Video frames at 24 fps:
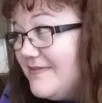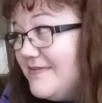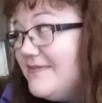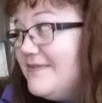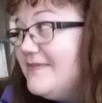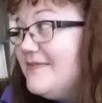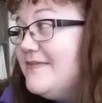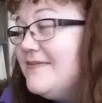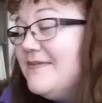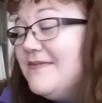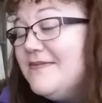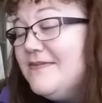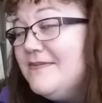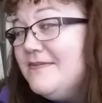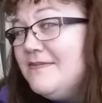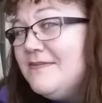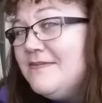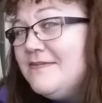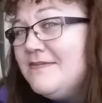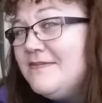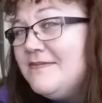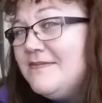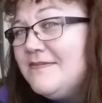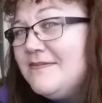
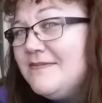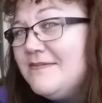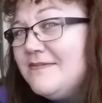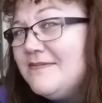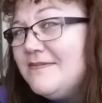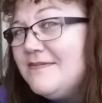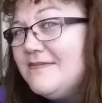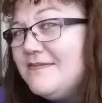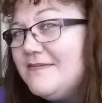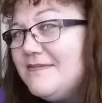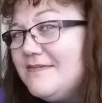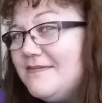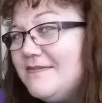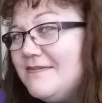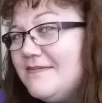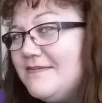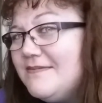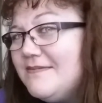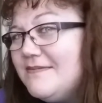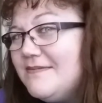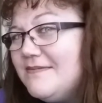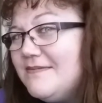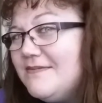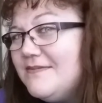
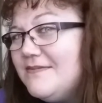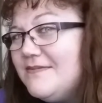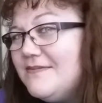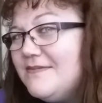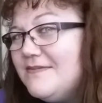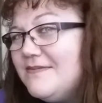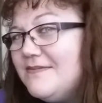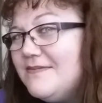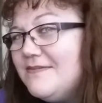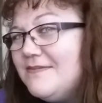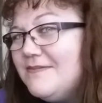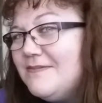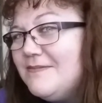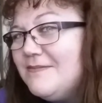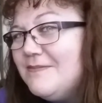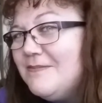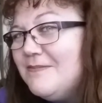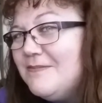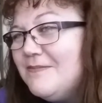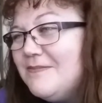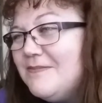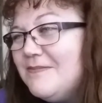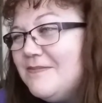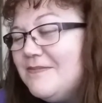
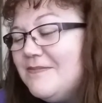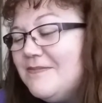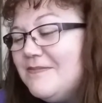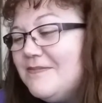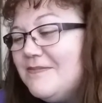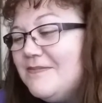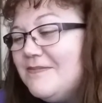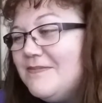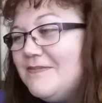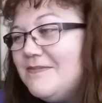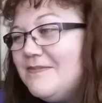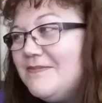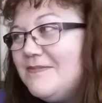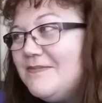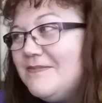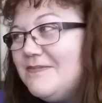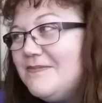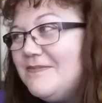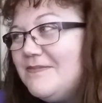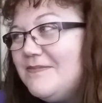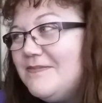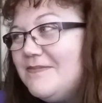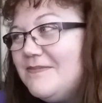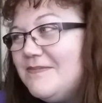
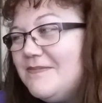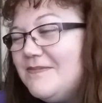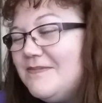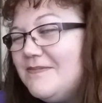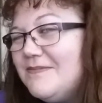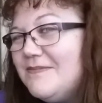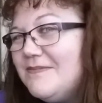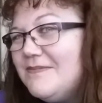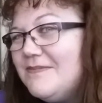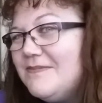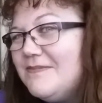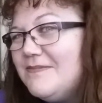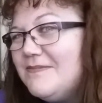(not speaking)